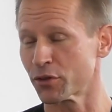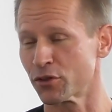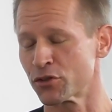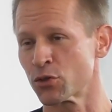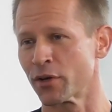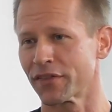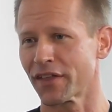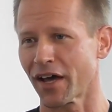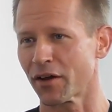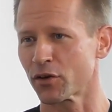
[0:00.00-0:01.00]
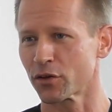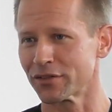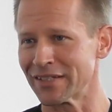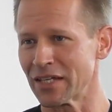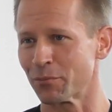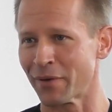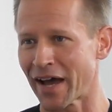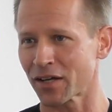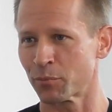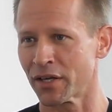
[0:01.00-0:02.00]
You're doing that deep
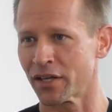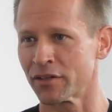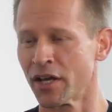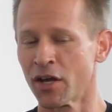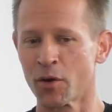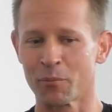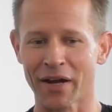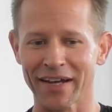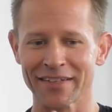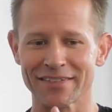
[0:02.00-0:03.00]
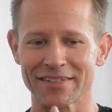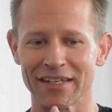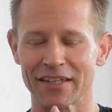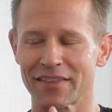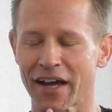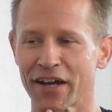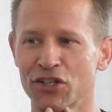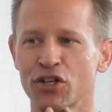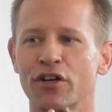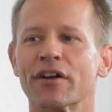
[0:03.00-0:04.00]
back bend, but I can see that
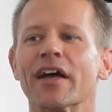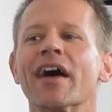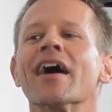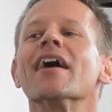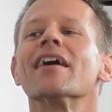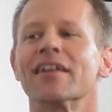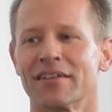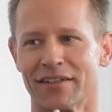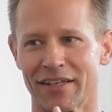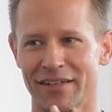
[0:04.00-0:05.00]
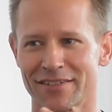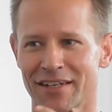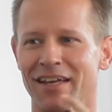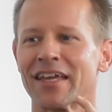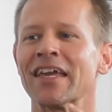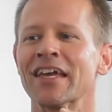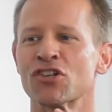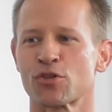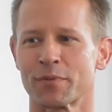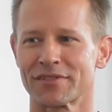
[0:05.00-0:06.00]
your head is in a
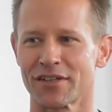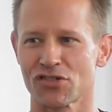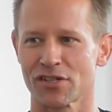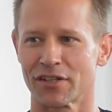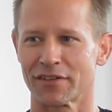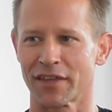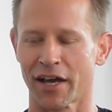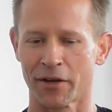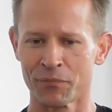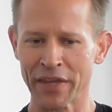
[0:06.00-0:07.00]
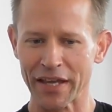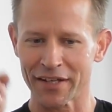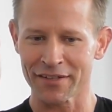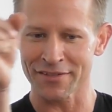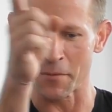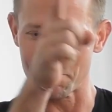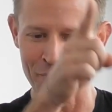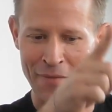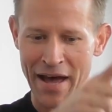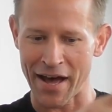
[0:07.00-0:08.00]
hinge position, that it doesn't
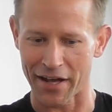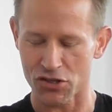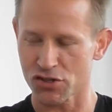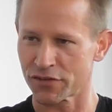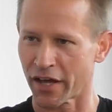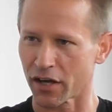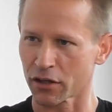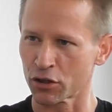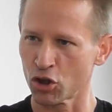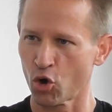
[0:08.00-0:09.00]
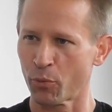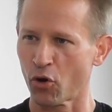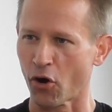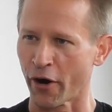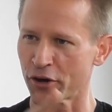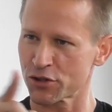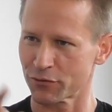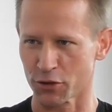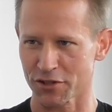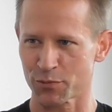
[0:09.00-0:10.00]
match that global arch of
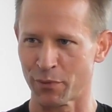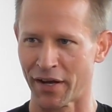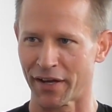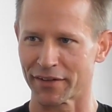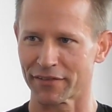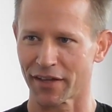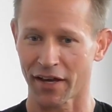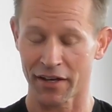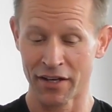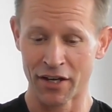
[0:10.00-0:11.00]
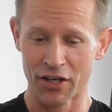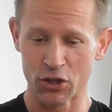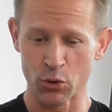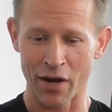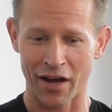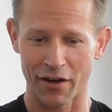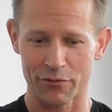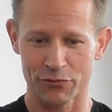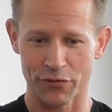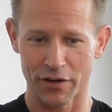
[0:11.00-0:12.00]
your spine, that you have